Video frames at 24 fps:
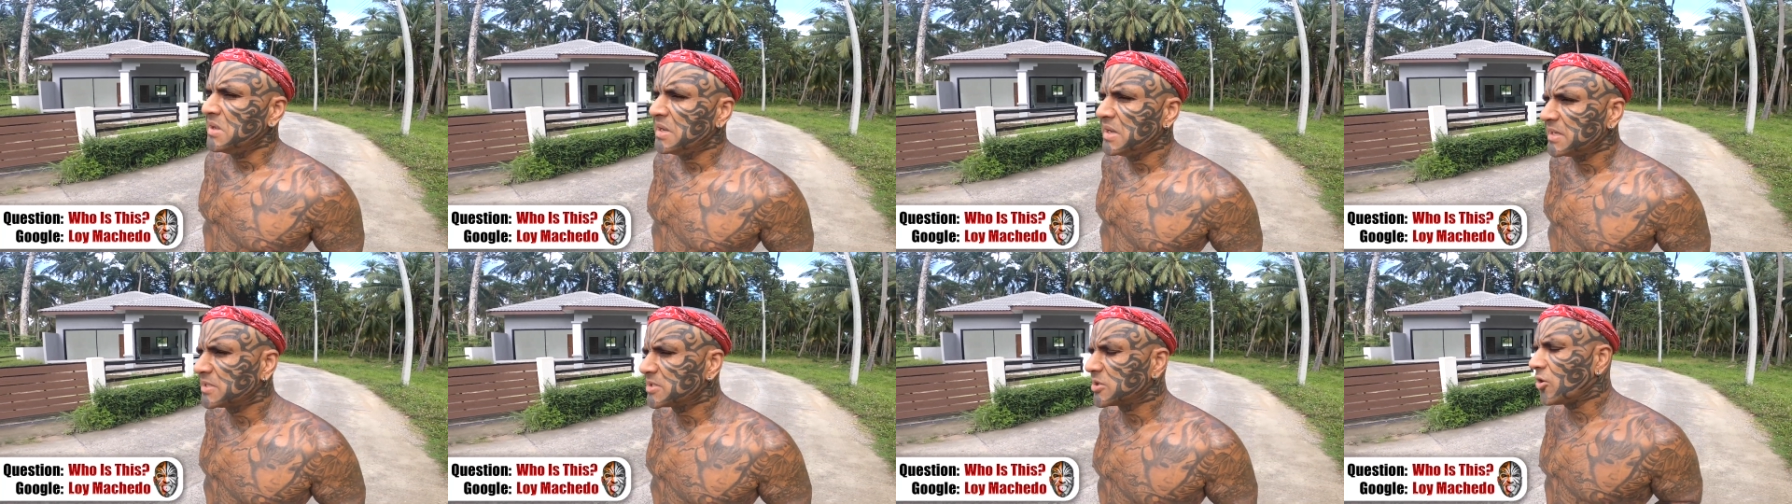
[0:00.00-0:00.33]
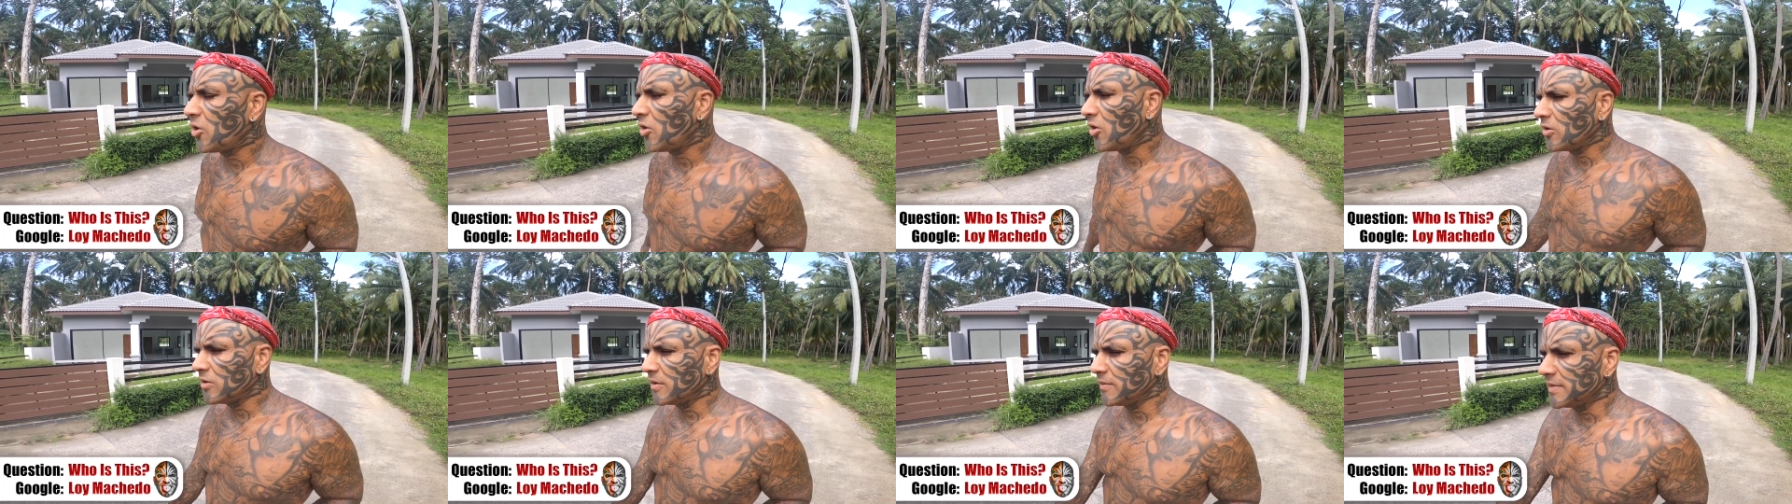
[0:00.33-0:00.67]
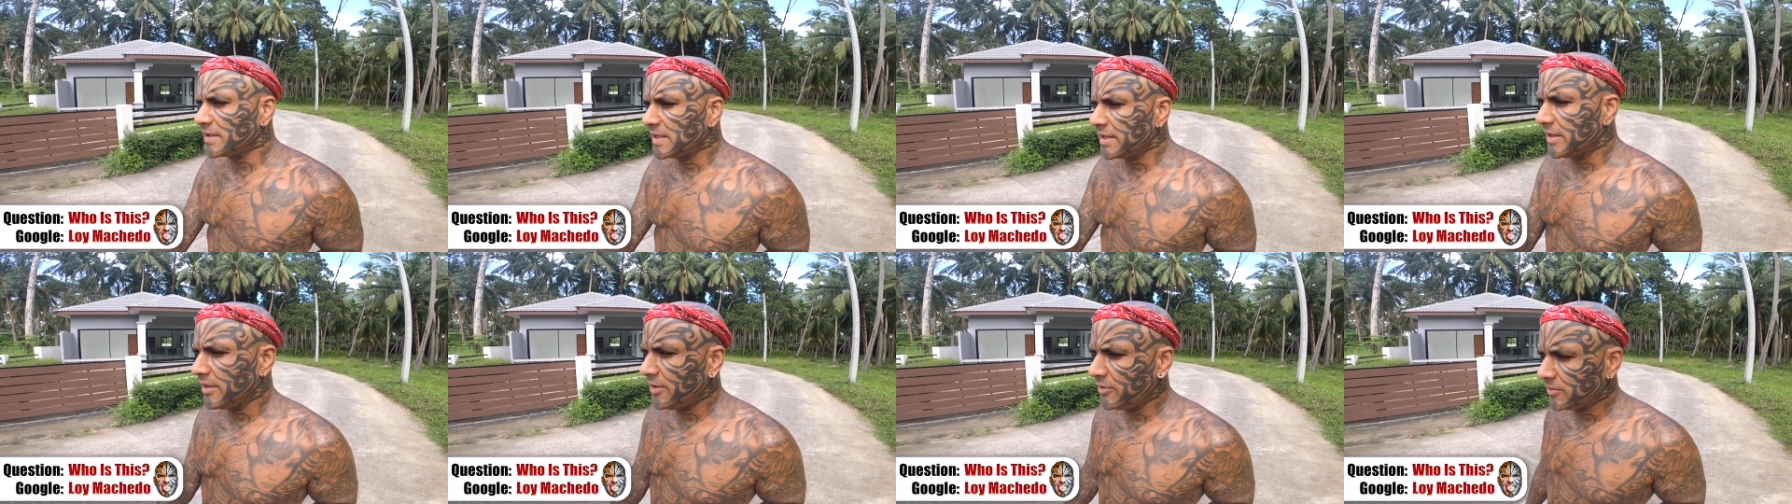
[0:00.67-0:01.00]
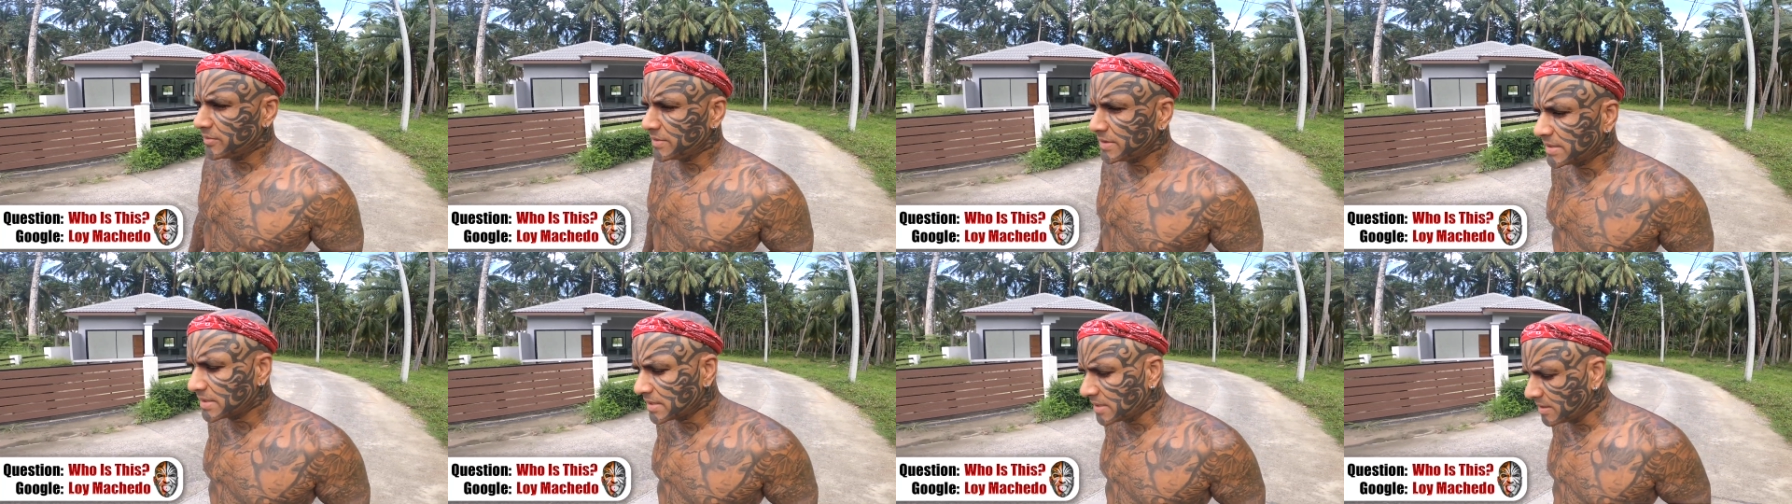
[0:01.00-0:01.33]
It's all over the
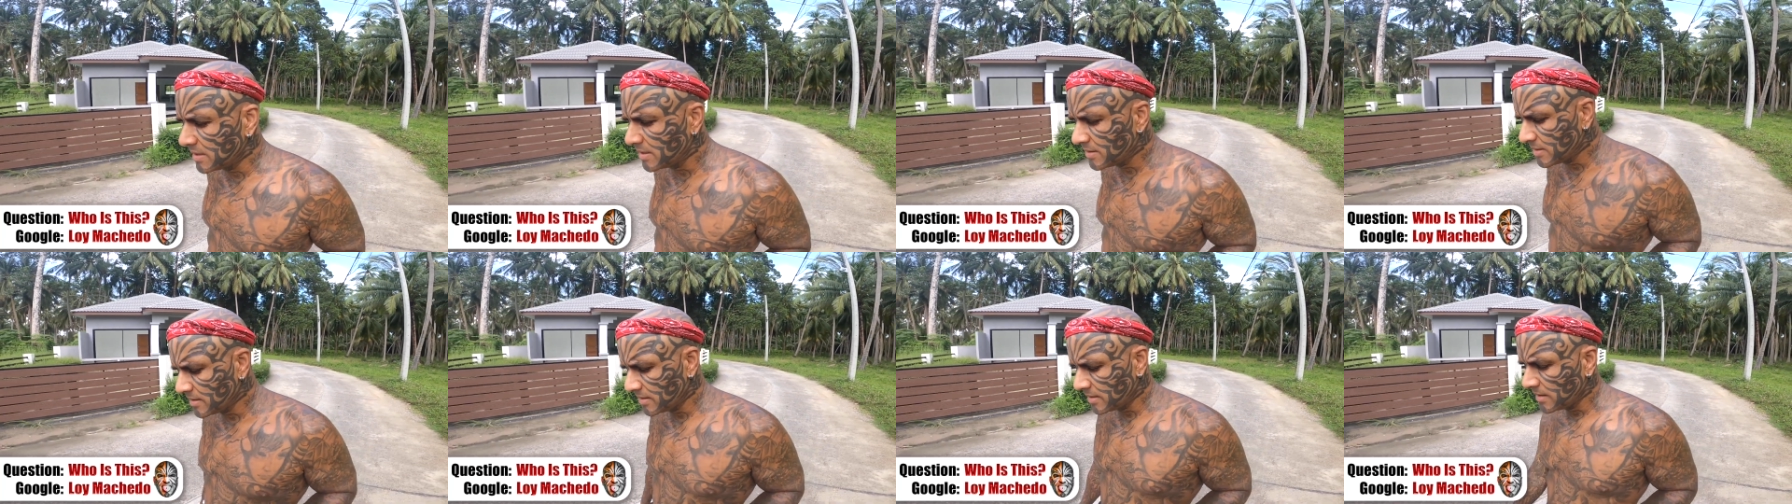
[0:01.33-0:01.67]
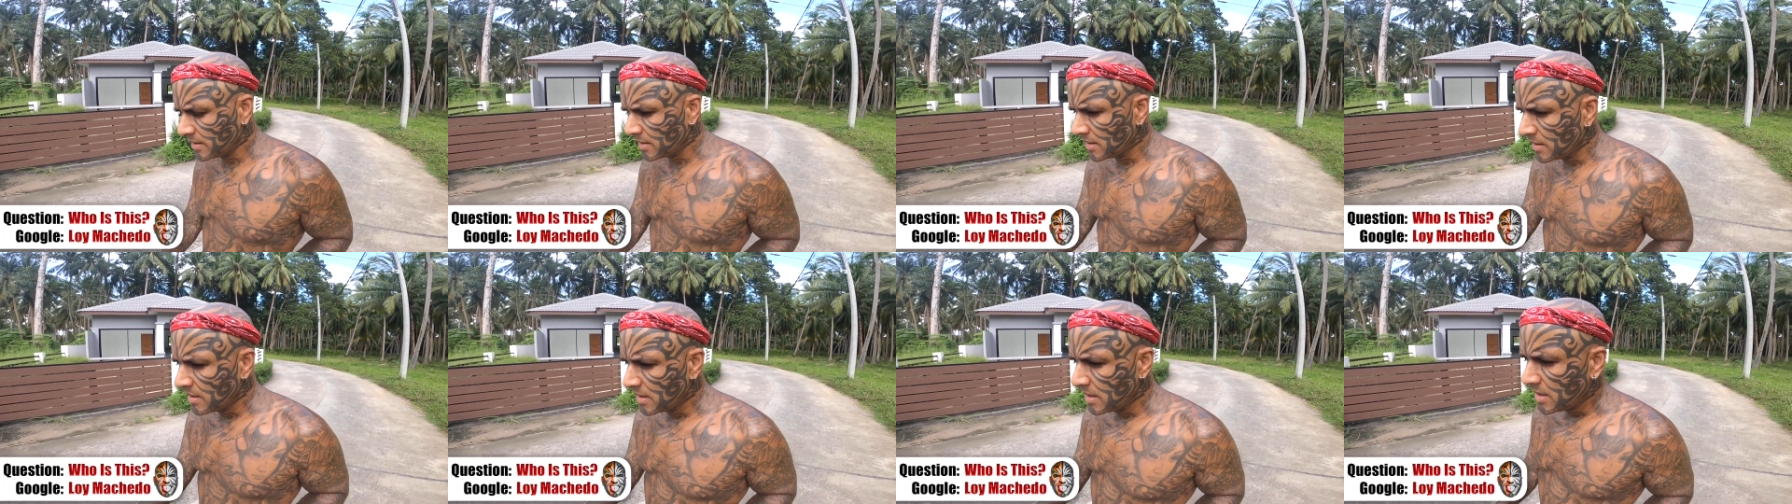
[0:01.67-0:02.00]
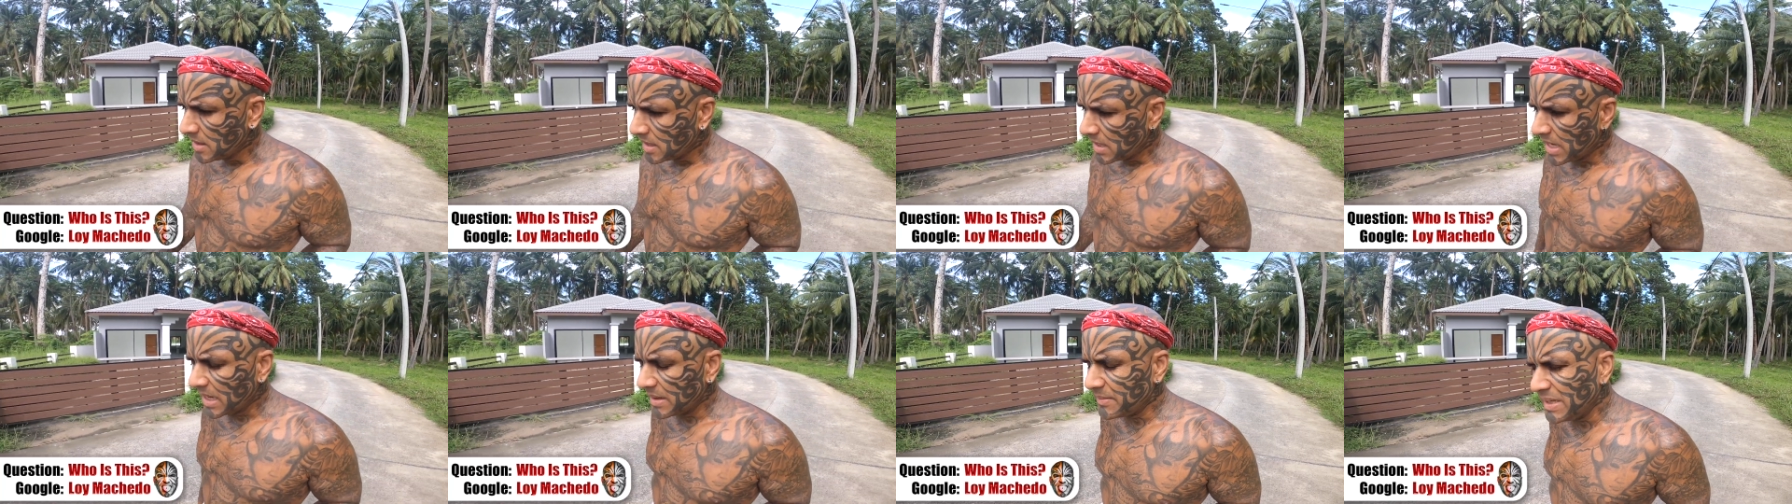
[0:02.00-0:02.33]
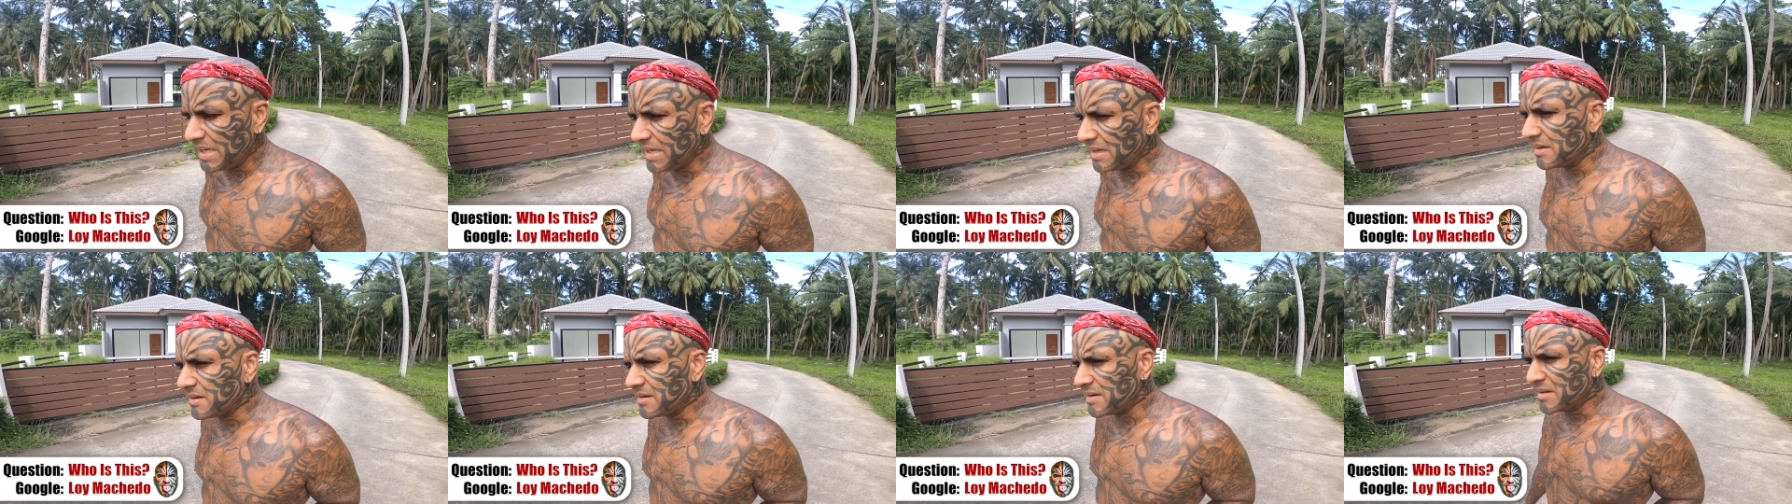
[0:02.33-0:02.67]
news. I
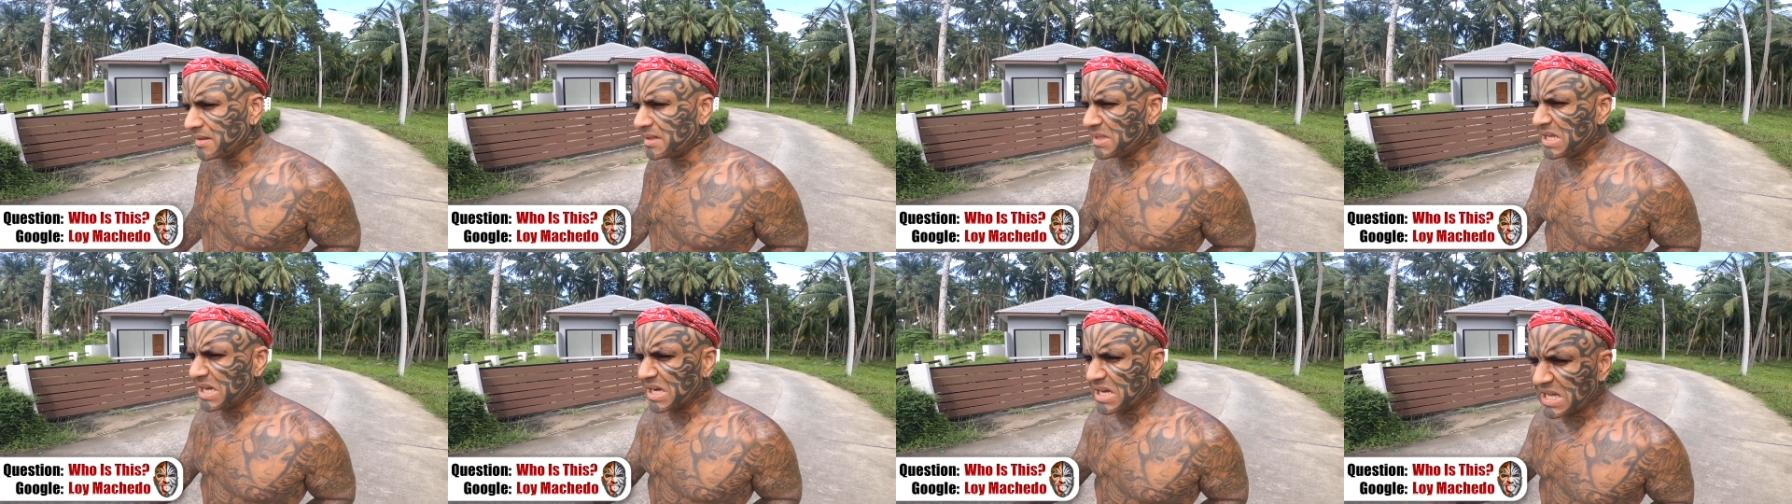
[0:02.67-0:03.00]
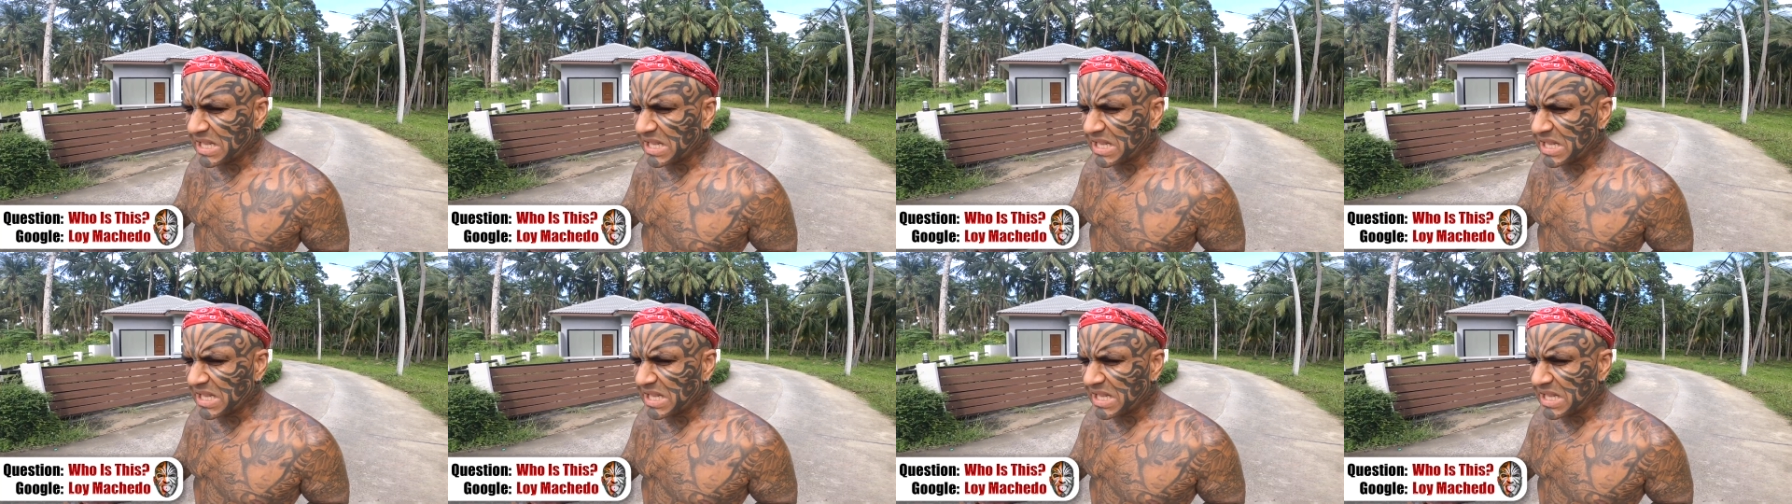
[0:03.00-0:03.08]
mean, they are